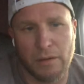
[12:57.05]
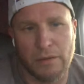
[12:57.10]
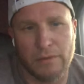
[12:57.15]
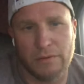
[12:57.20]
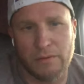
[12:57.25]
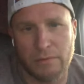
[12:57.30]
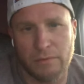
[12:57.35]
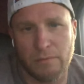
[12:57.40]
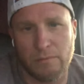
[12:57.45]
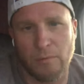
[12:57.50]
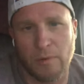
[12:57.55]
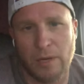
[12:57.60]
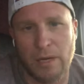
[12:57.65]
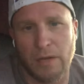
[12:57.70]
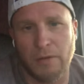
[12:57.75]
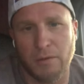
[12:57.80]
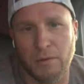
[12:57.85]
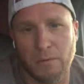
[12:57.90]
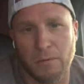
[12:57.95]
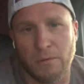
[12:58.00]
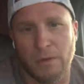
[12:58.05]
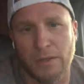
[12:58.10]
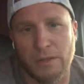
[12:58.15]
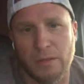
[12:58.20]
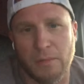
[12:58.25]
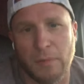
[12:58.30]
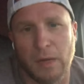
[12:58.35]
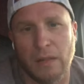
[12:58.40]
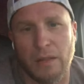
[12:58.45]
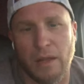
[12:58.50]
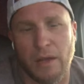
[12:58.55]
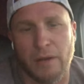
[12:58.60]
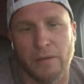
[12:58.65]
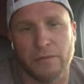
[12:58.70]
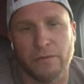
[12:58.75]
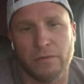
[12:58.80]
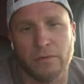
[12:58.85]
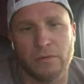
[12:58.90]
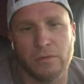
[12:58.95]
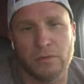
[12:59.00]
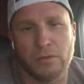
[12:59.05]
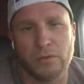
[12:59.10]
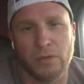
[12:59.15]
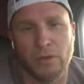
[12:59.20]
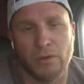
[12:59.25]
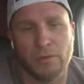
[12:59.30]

it's what I'll do the rest of my life. So,